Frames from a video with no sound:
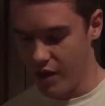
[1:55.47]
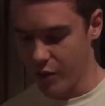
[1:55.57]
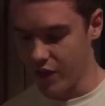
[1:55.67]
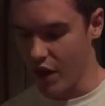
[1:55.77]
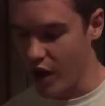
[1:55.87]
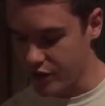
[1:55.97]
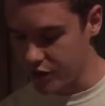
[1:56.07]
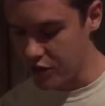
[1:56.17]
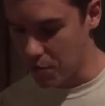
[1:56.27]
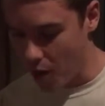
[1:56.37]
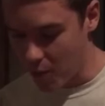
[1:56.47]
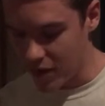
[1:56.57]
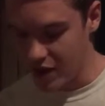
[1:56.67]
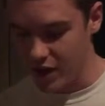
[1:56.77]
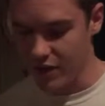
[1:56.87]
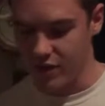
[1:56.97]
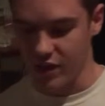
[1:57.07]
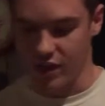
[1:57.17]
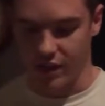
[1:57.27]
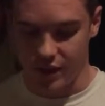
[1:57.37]
with the Oxford Department of
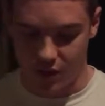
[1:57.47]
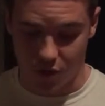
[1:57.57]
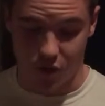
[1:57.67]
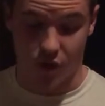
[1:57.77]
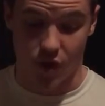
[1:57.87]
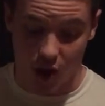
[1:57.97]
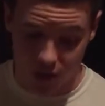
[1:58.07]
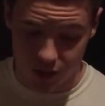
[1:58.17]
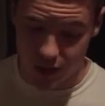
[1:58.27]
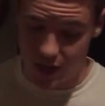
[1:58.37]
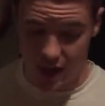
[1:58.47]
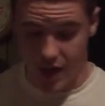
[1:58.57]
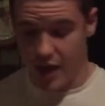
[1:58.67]
the Clinical Neurology.